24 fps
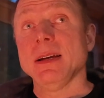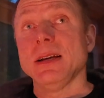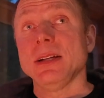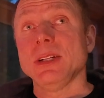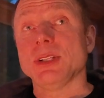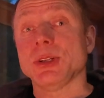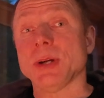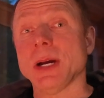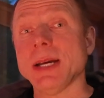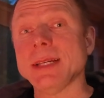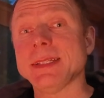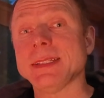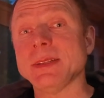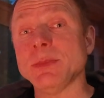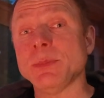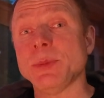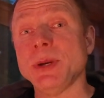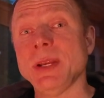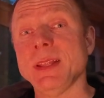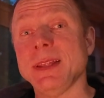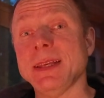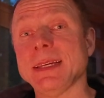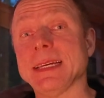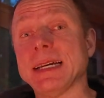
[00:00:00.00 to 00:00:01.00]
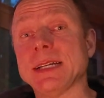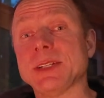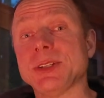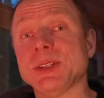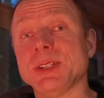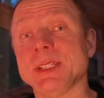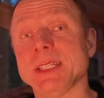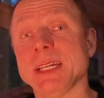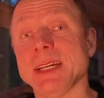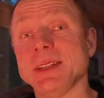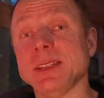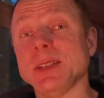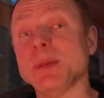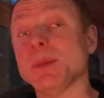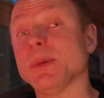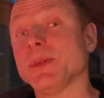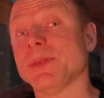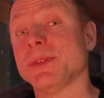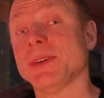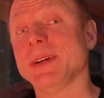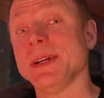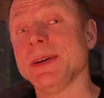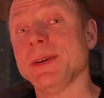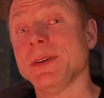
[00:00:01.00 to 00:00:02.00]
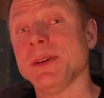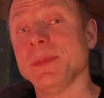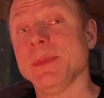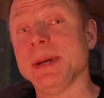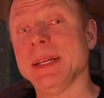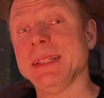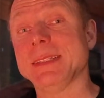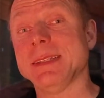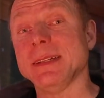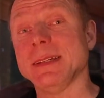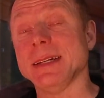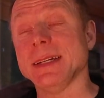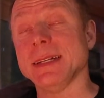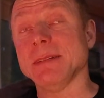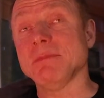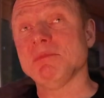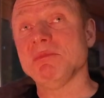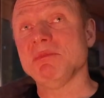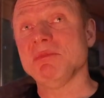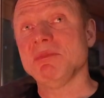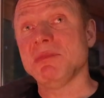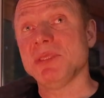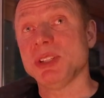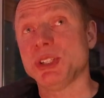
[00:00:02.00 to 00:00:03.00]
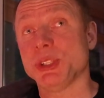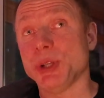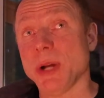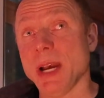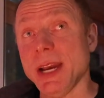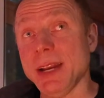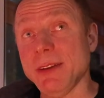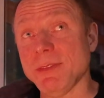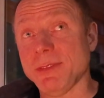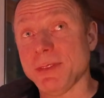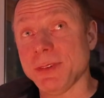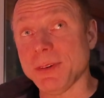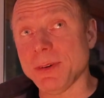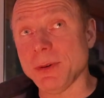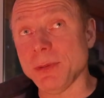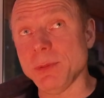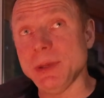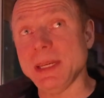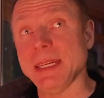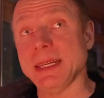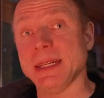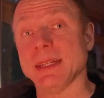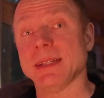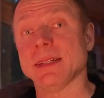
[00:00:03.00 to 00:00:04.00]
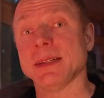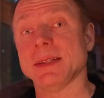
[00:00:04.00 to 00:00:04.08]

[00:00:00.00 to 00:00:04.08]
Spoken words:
Try some breathing exercises before you go to bed tonight. Try it for a week.